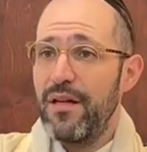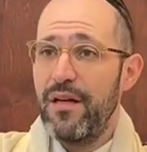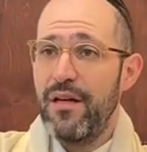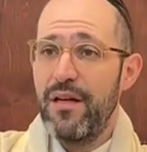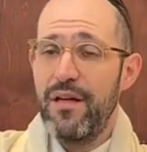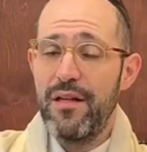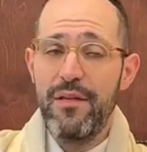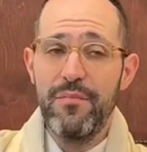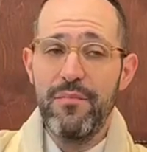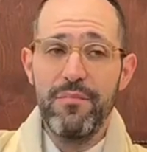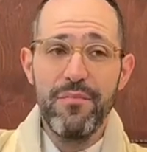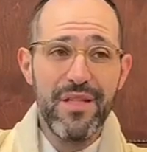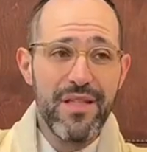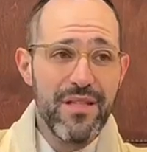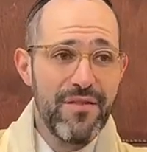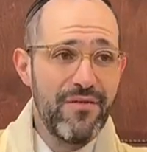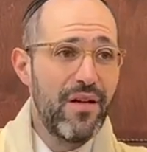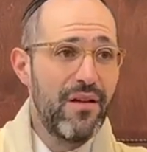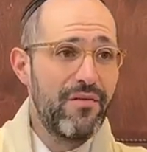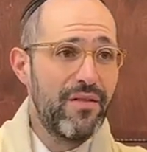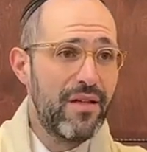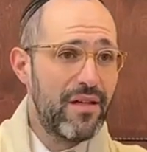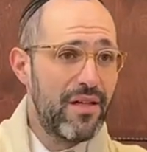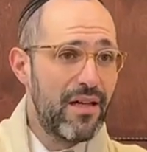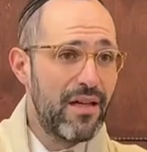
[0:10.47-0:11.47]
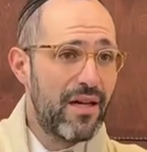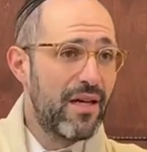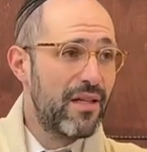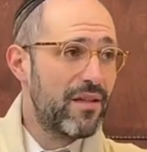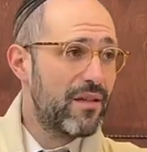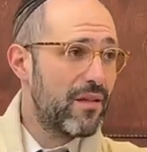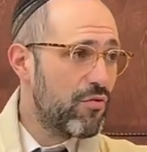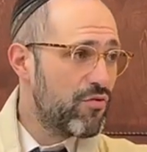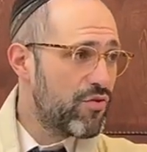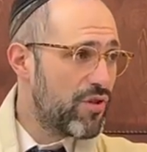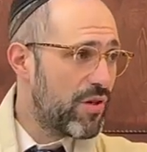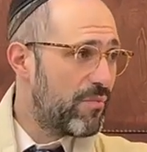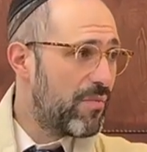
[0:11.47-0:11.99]
uh, the mitzvah of hadlakat
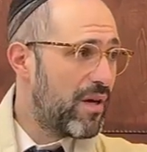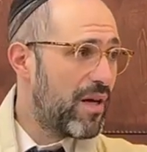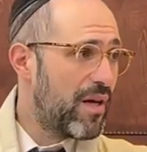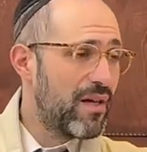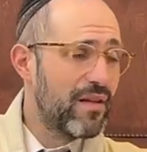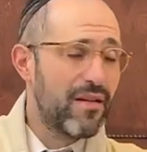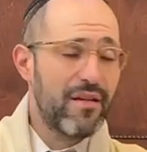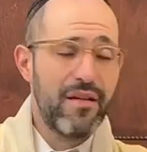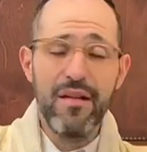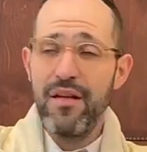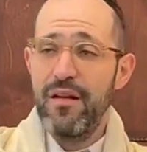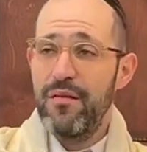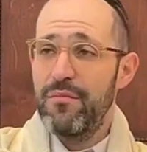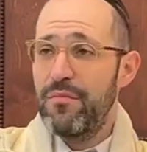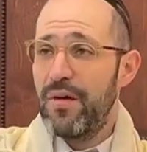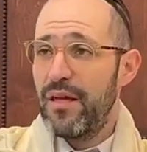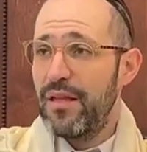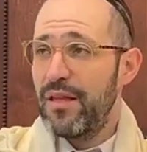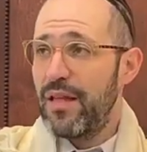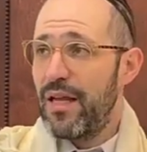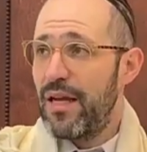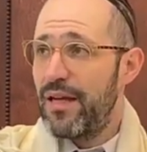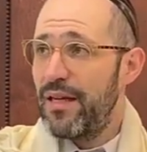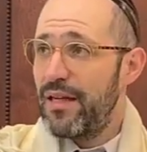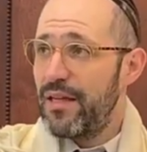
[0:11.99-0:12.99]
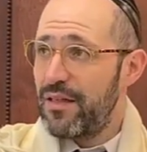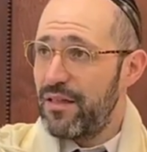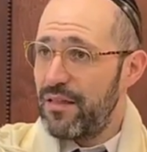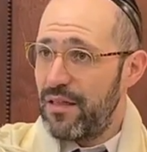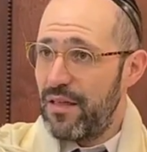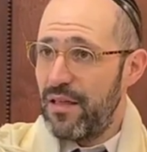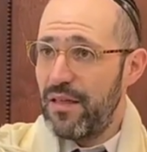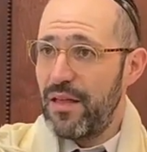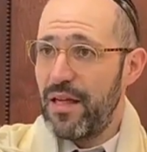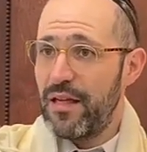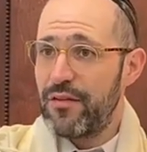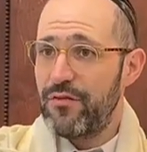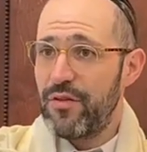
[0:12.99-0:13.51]
nerot Shabbat by lighting
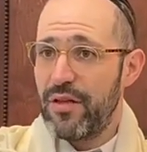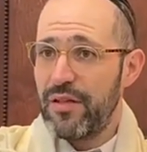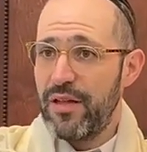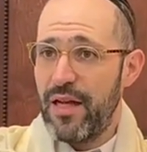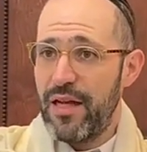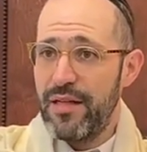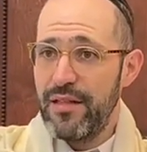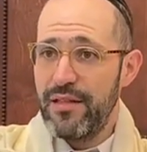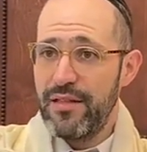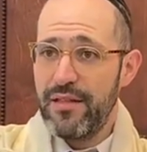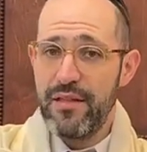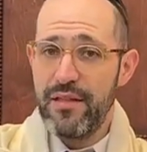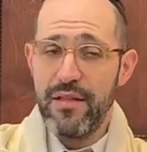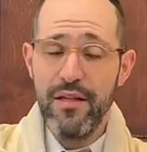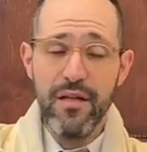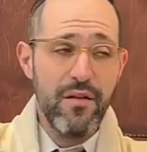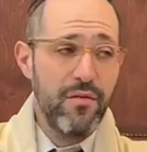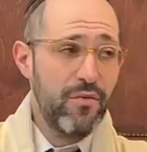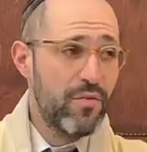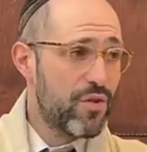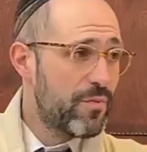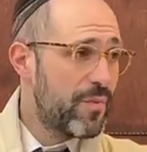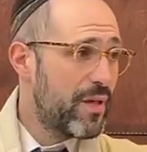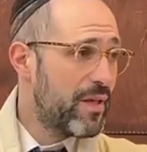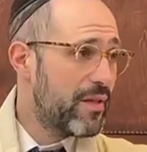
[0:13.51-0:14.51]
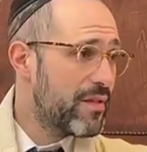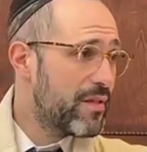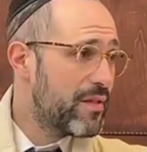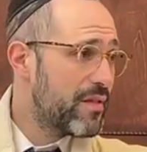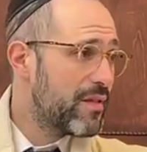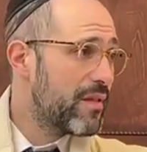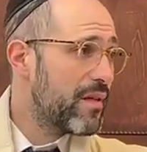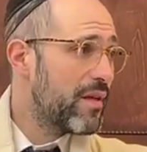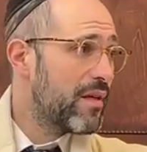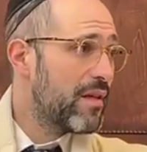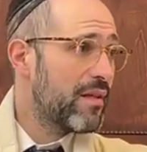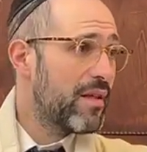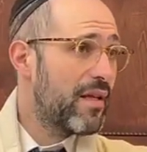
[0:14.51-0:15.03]
electric lights, which
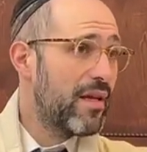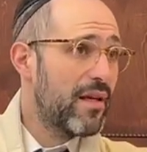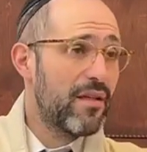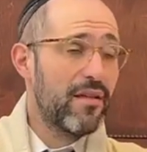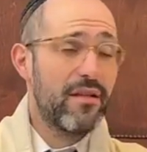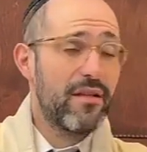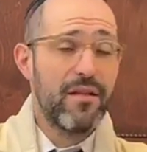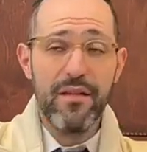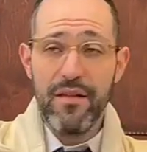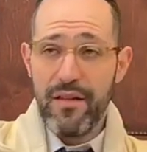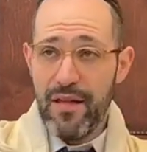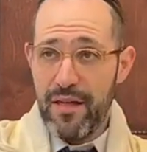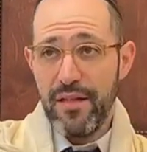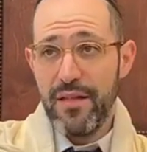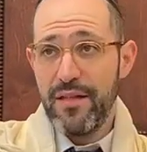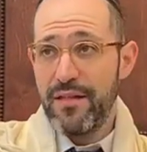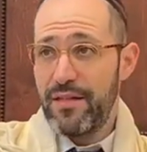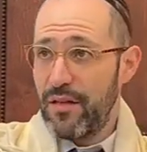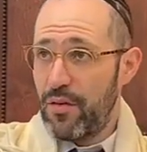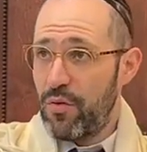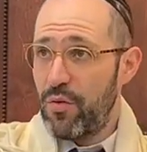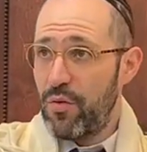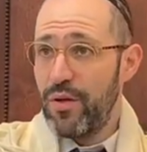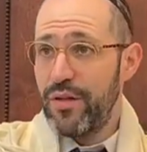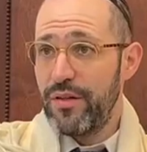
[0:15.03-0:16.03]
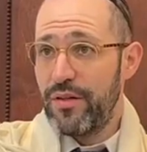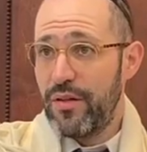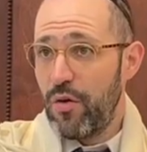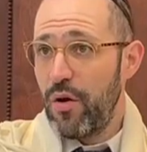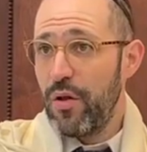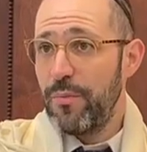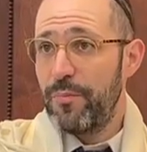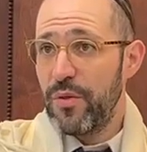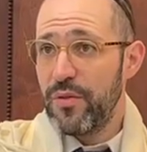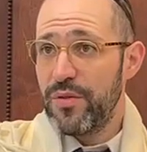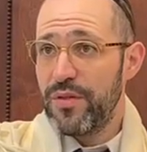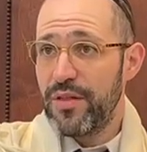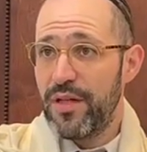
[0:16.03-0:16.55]
means that at least according to
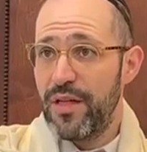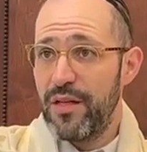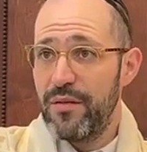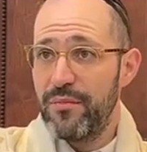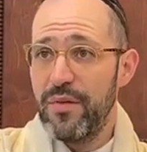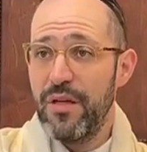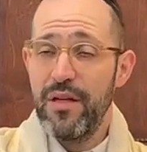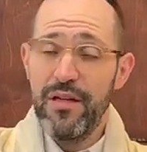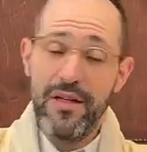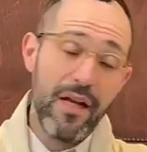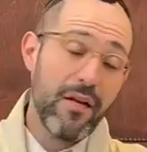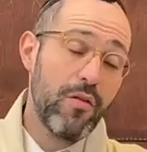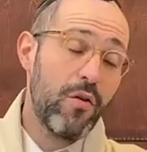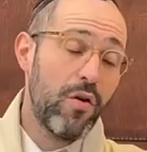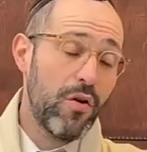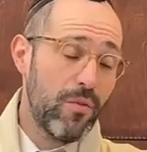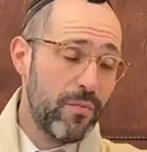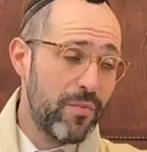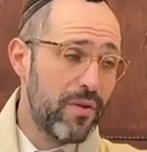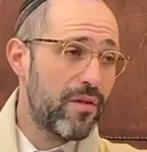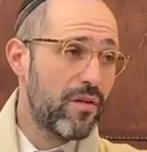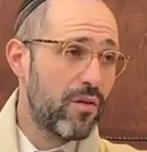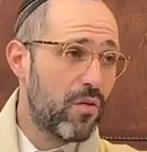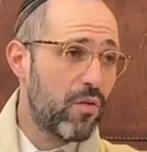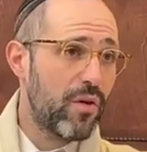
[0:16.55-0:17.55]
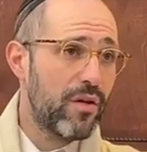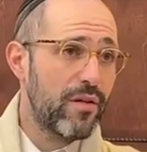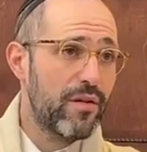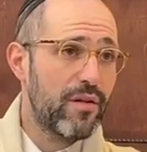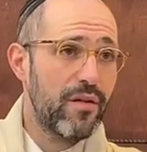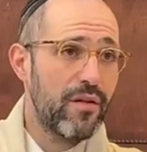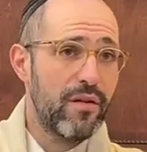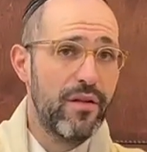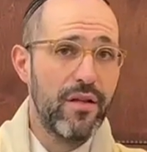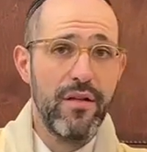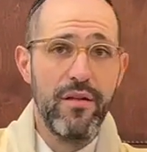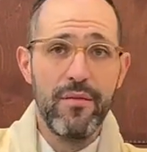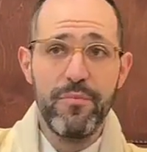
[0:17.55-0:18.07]
all poskim, not all, but according
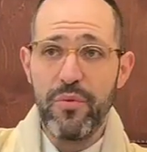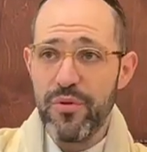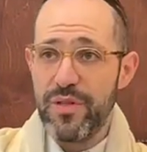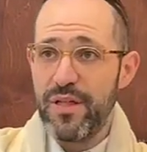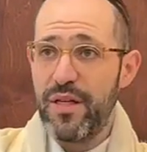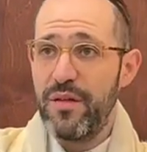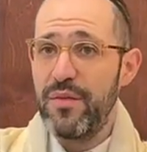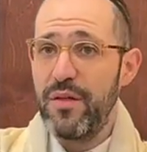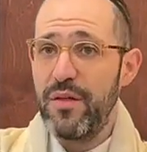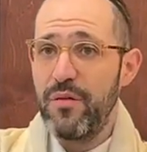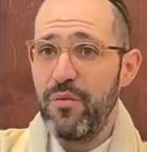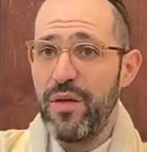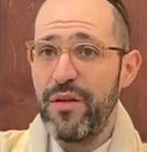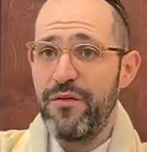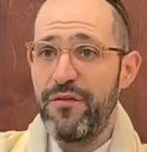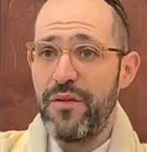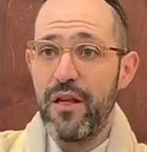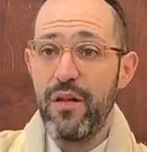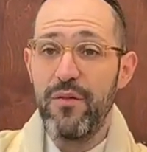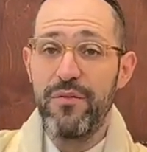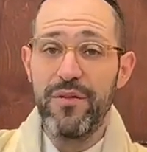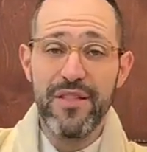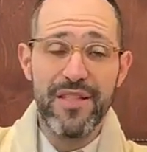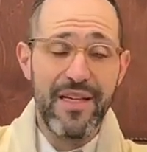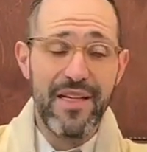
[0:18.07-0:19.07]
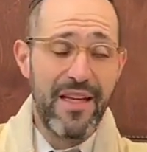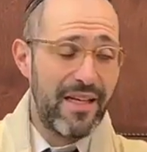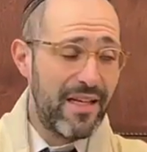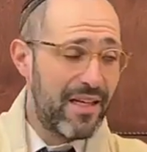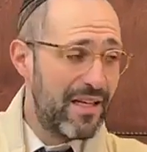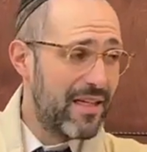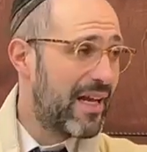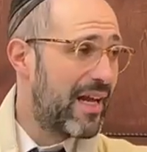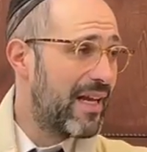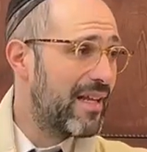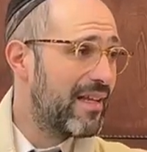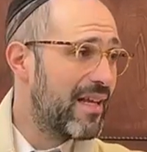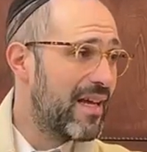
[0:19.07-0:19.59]
to the poskim that we follow, if it's
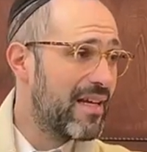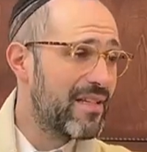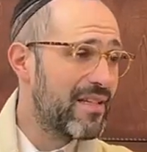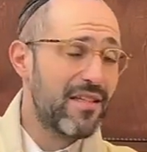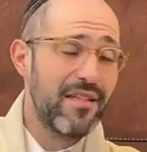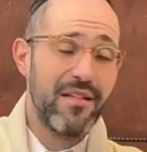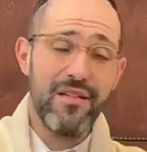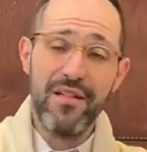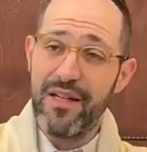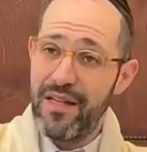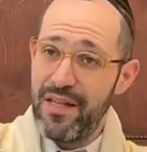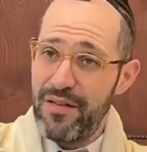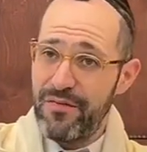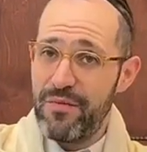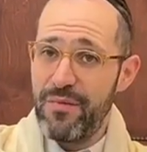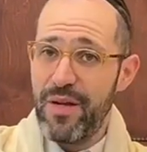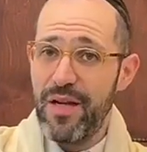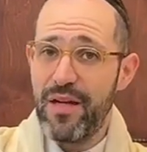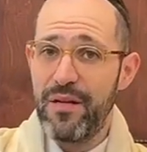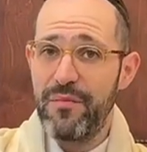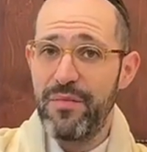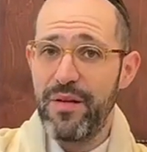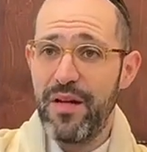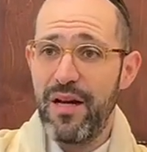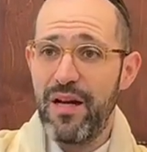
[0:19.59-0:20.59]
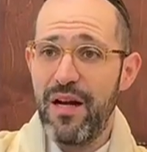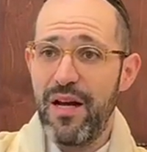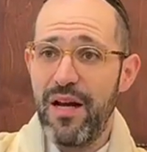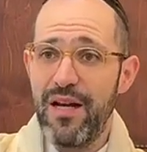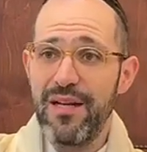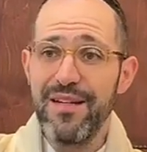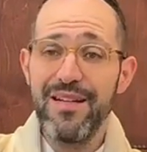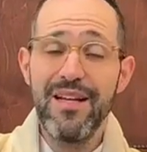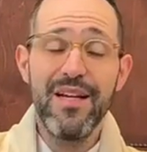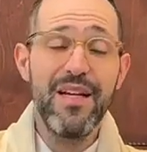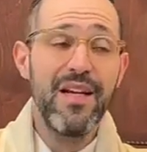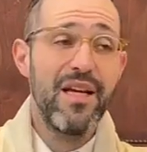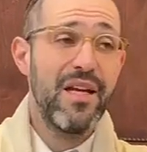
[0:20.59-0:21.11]
incandescent, you can even make a bracha.